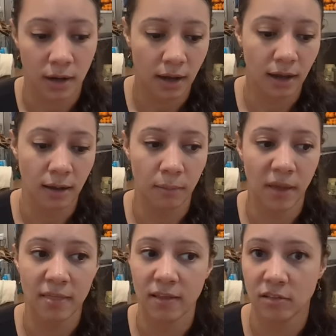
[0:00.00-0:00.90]
um,
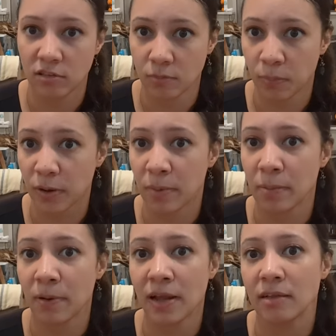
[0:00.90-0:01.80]
and then spray my
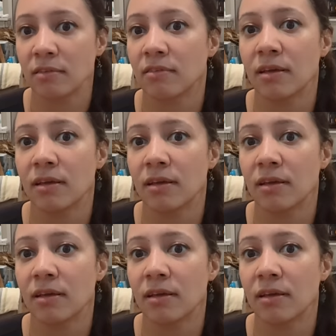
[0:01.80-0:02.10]
plants.